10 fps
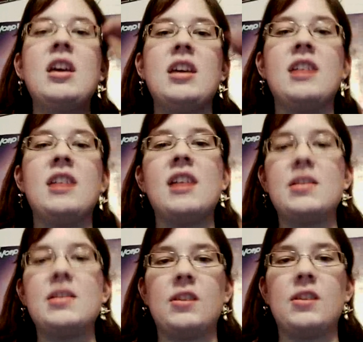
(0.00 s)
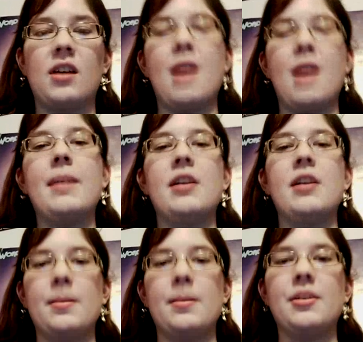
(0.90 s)
It does look a lot better
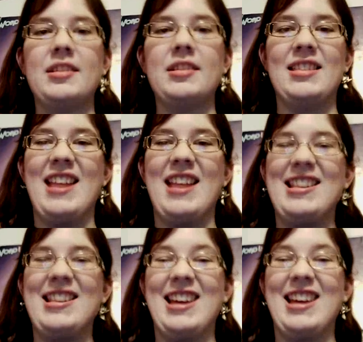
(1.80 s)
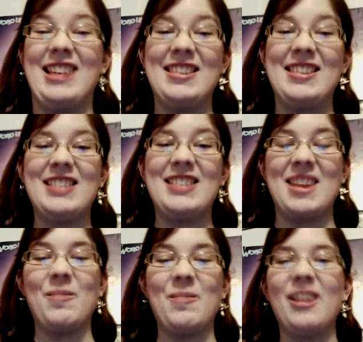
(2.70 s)
in person than it does on this
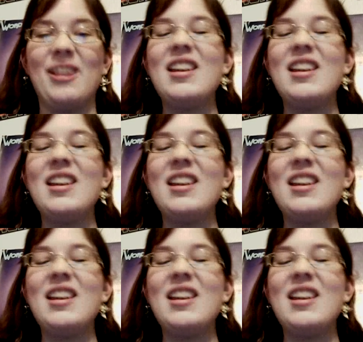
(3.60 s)
camera.